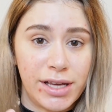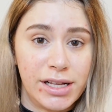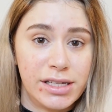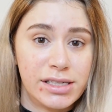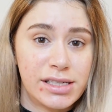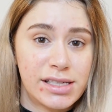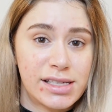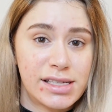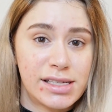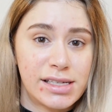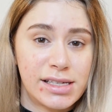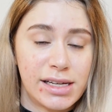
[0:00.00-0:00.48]

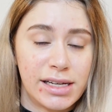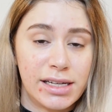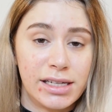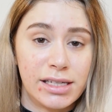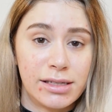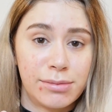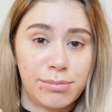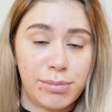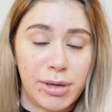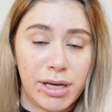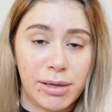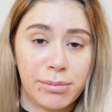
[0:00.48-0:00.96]

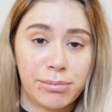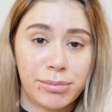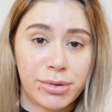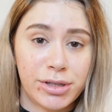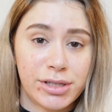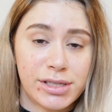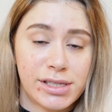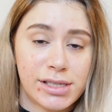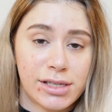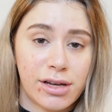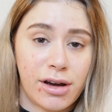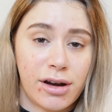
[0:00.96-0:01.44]
instant
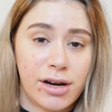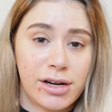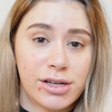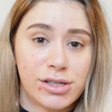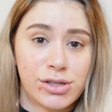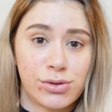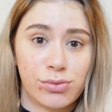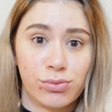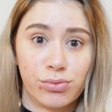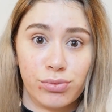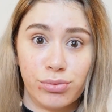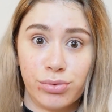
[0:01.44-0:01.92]
pimple
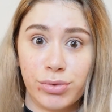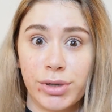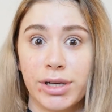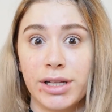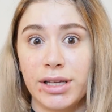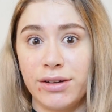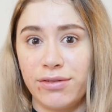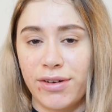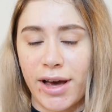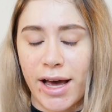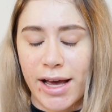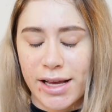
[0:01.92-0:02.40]
scars
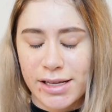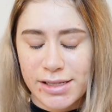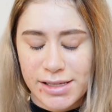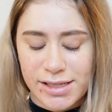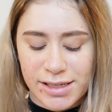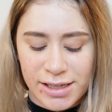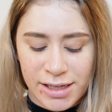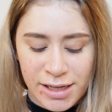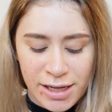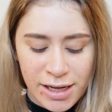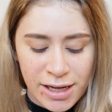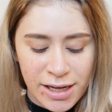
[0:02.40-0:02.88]
really
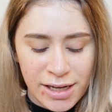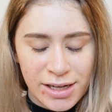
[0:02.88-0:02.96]
fast.